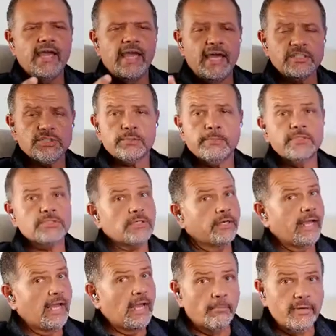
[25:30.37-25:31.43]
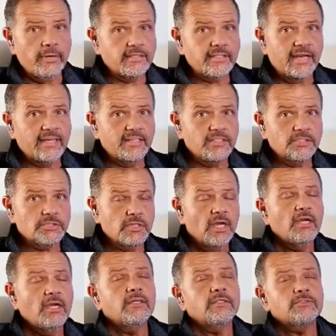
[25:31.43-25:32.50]
Estimates on how big that is
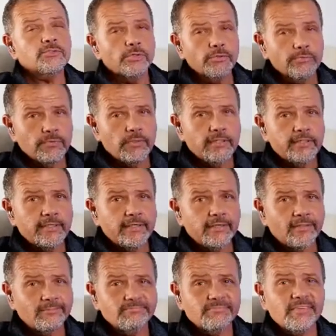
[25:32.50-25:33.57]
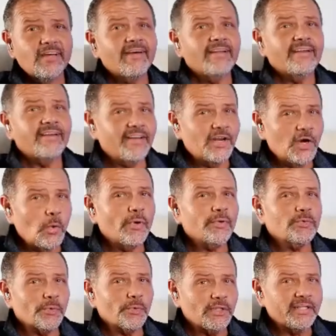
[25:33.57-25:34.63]
Truthfully, Neal, no
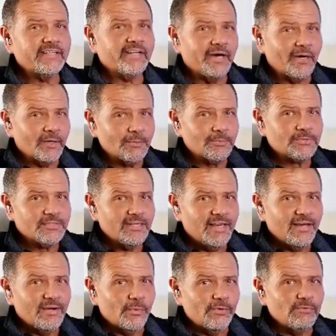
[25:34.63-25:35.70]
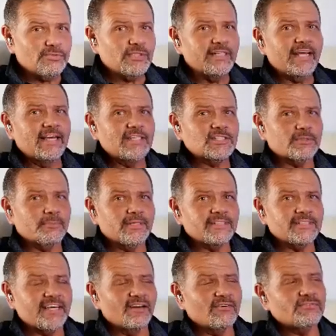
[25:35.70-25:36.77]
one really knows. We've seen
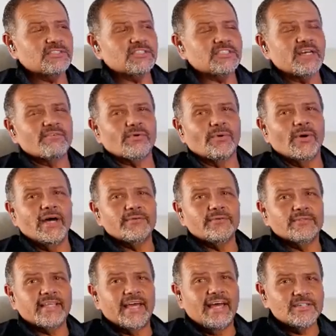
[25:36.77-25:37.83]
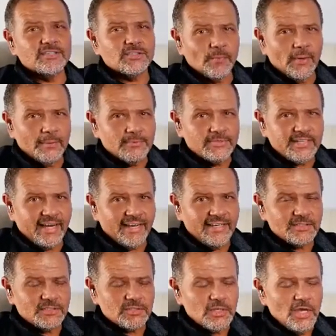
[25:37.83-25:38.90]
estimates of several hundred thousand
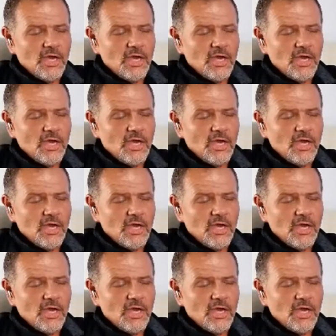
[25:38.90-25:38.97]
websites.